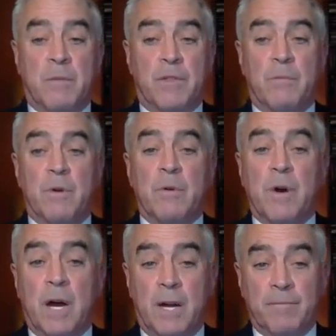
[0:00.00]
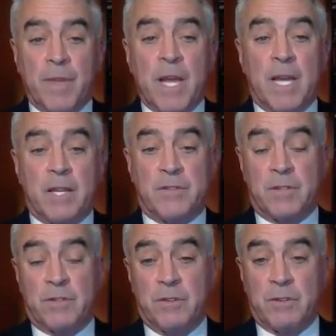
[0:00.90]
with the Wuhan
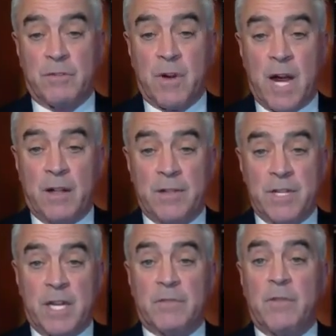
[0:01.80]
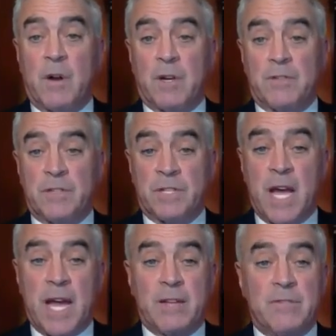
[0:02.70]
Institute of Virology as far as the
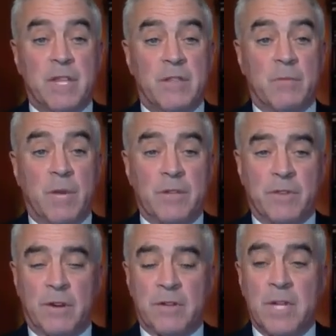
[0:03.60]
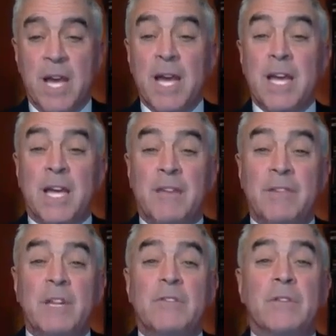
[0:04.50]
science and the research.
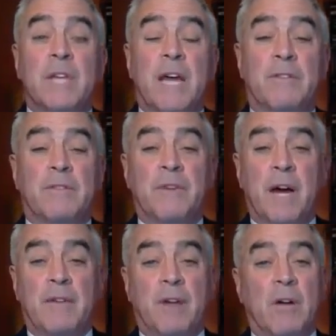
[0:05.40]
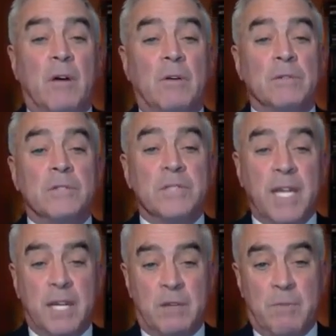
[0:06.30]
Even in 2005, our own
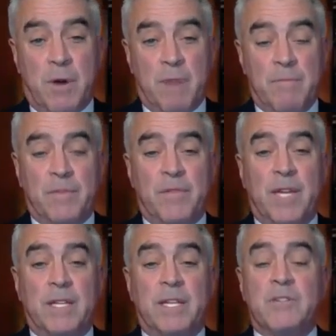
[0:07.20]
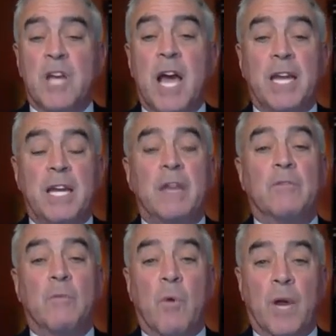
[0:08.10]
State Department said that China
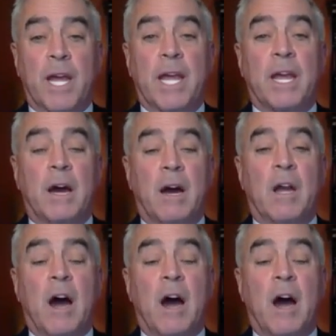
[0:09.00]
is working on